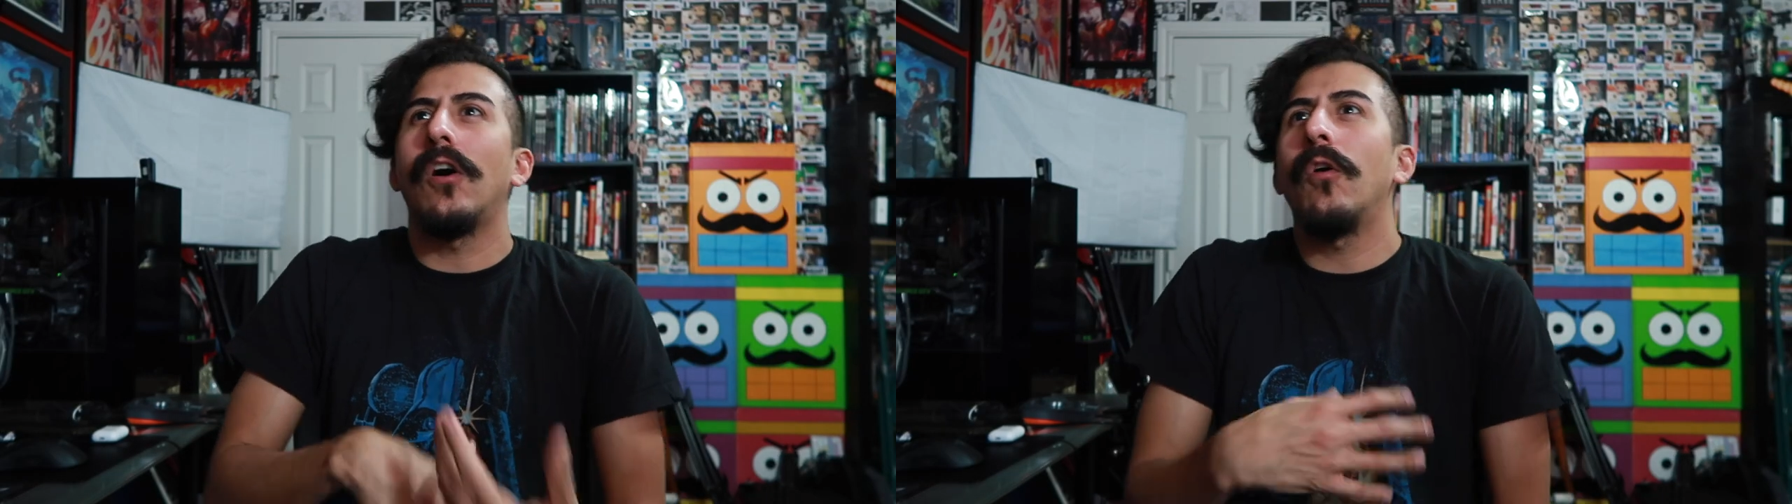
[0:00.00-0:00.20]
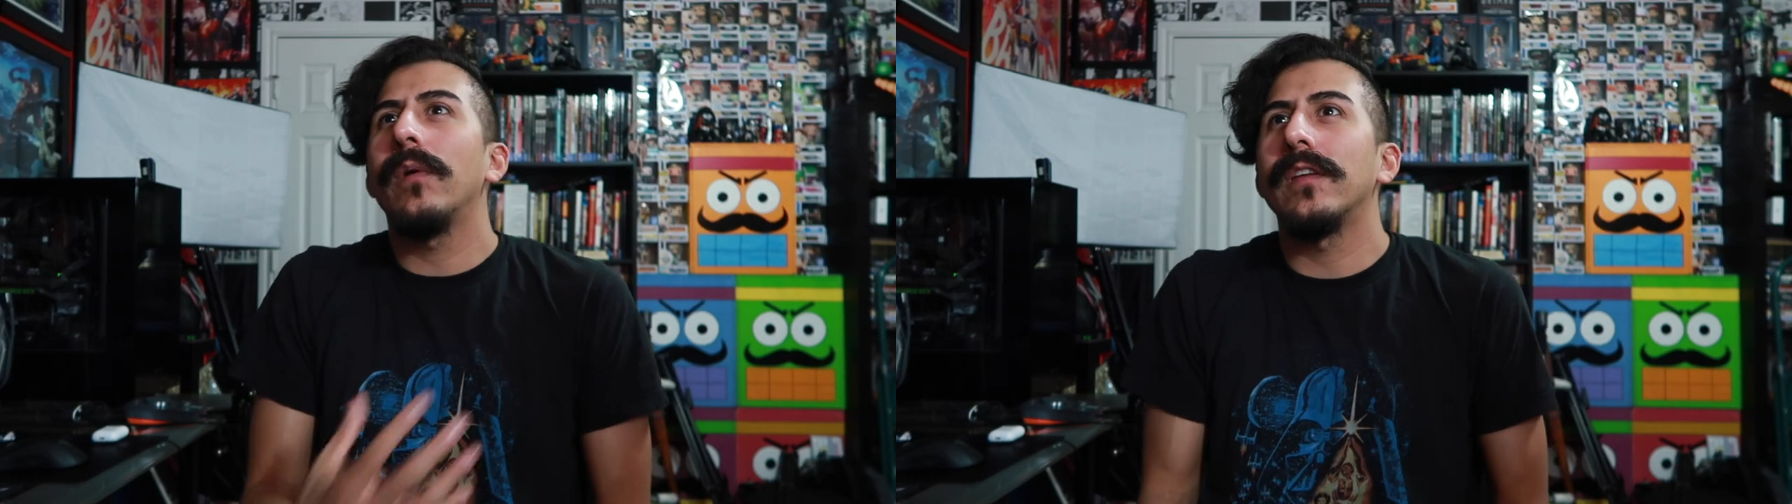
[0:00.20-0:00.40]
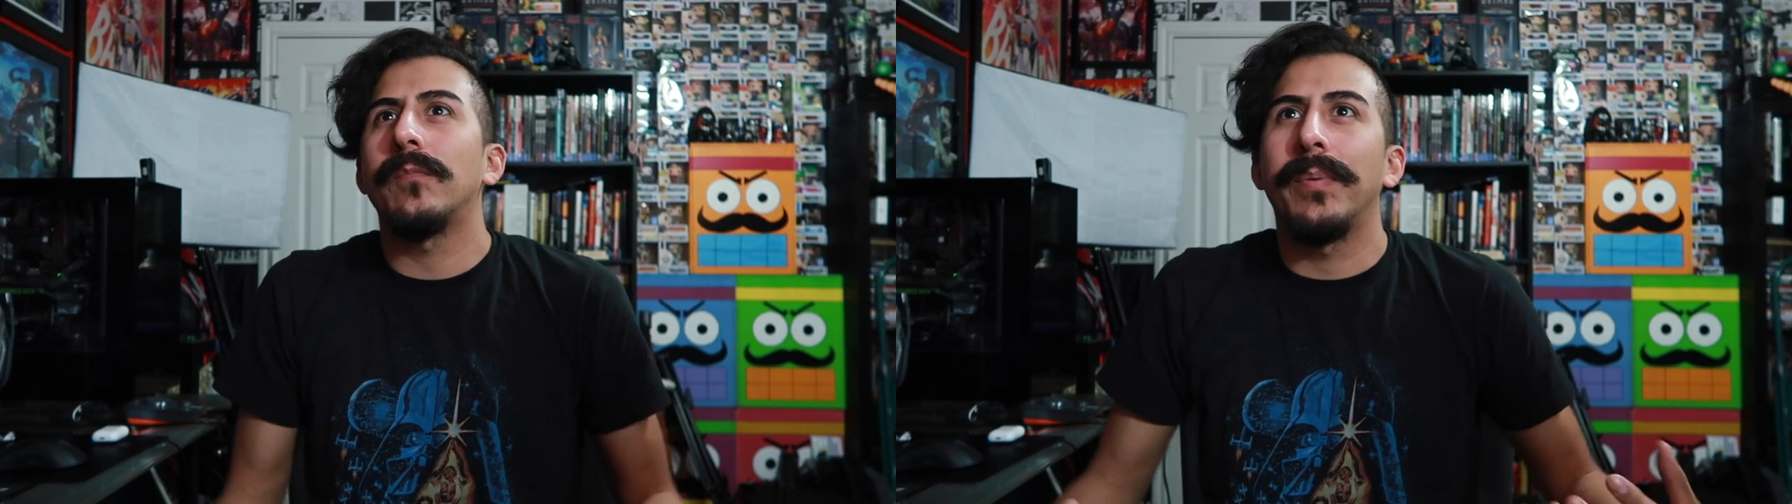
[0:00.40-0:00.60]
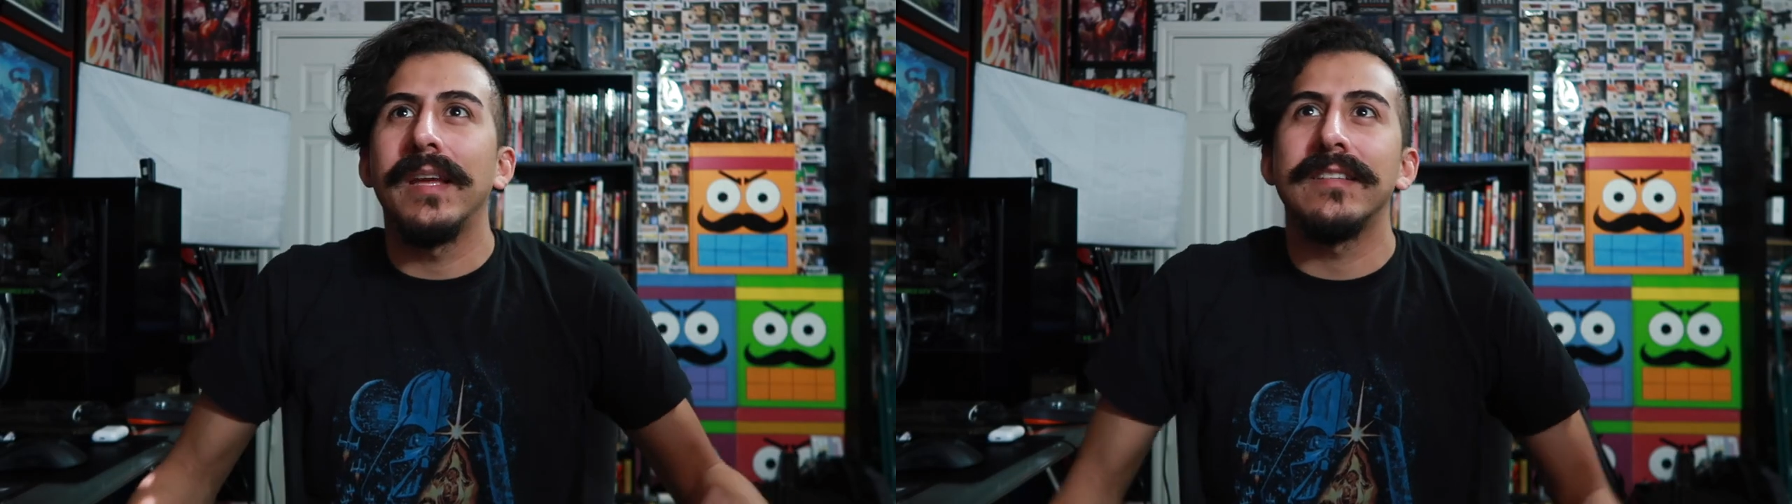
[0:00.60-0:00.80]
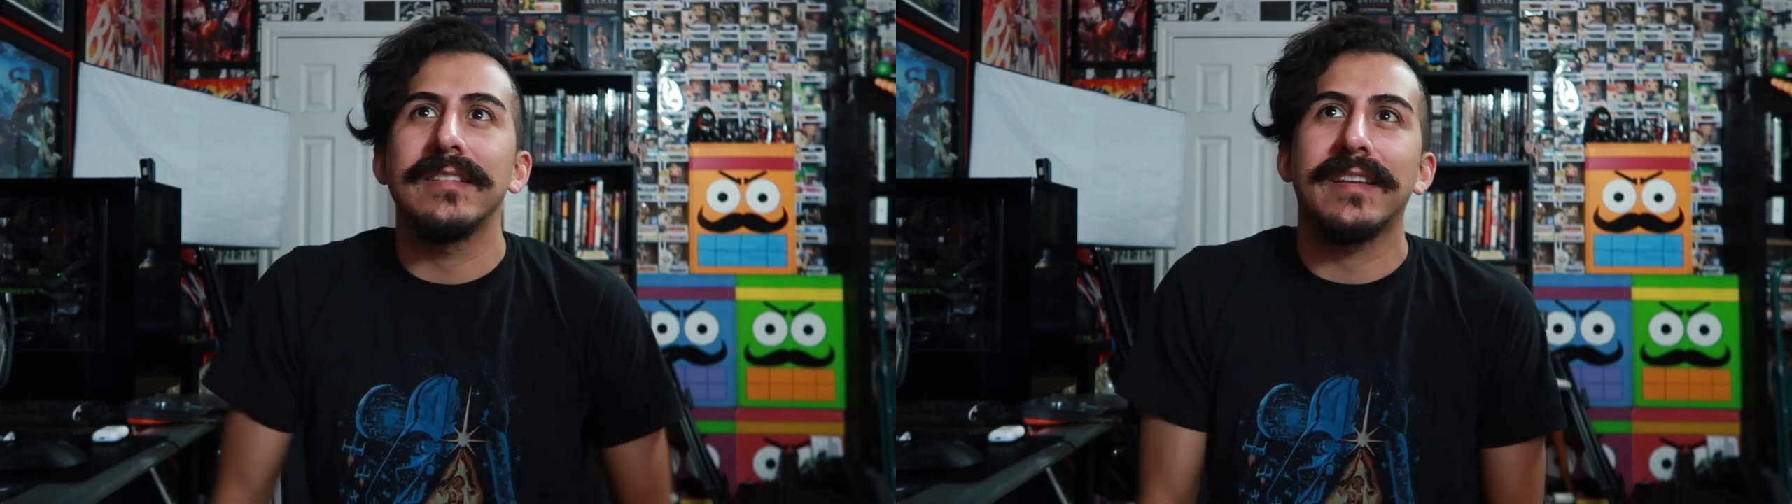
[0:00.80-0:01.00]
always
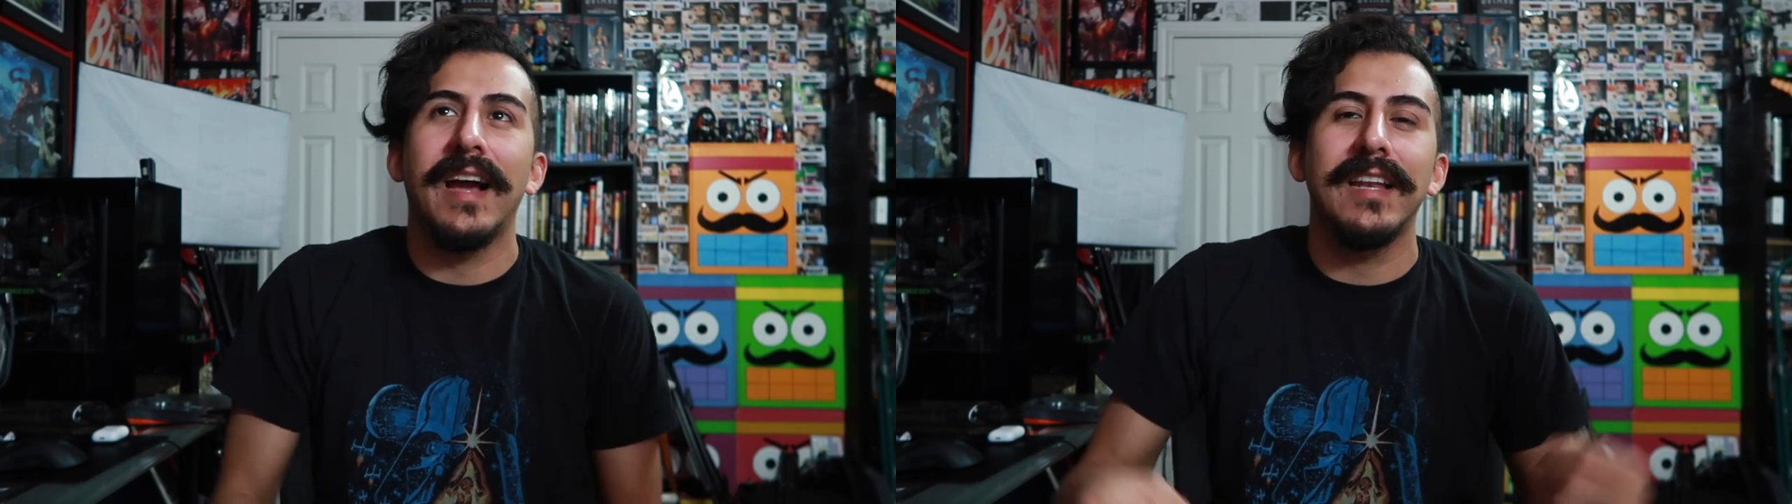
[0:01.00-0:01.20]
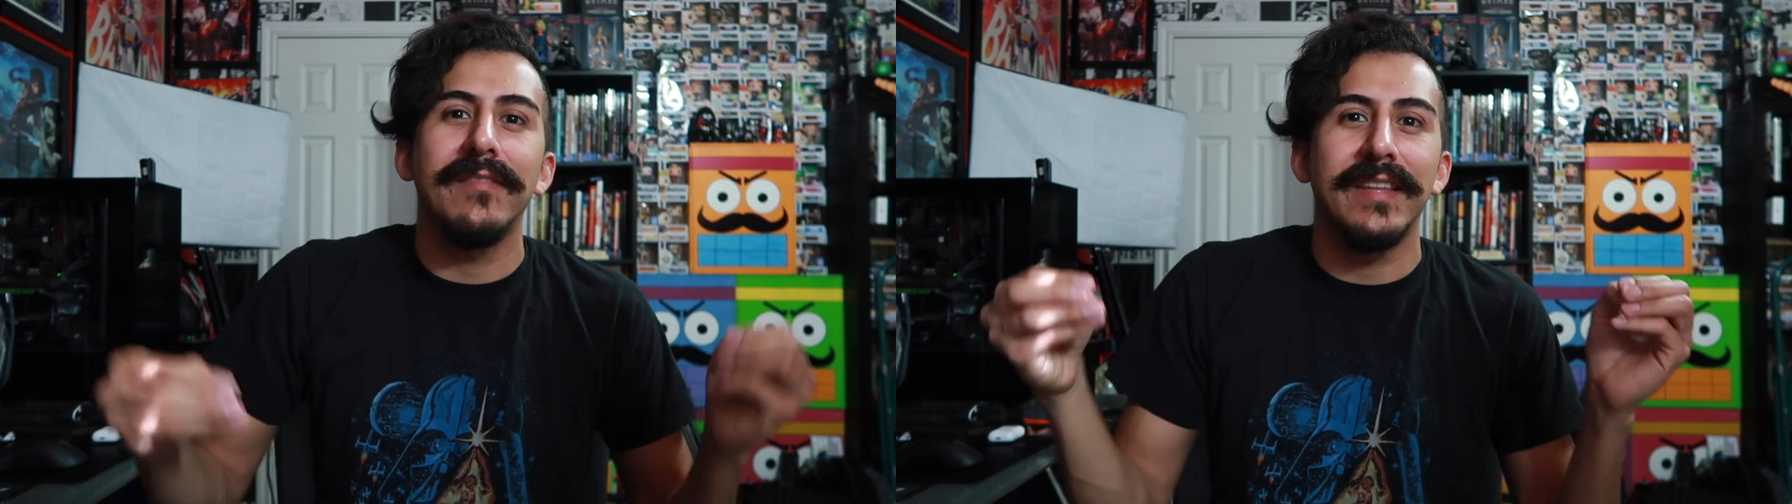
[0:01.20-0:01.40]
been just kind of